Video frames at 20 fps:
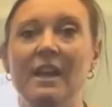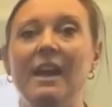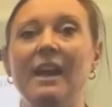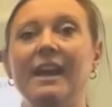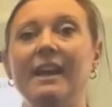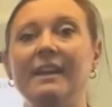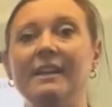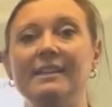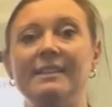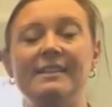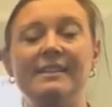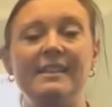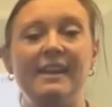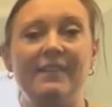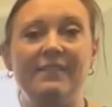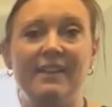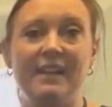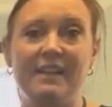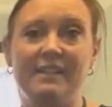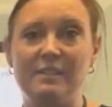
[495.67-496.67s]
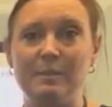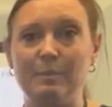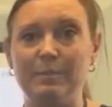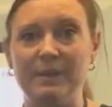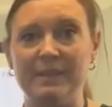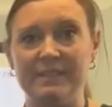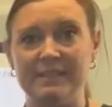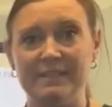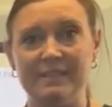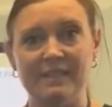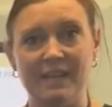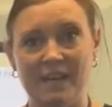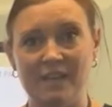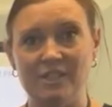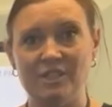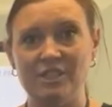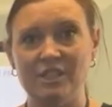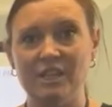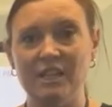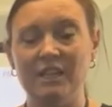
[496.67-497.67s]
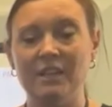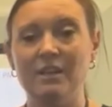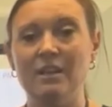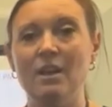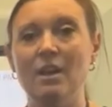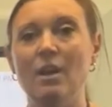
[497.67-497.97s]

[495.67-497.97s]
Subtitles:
I can save it as a presentation,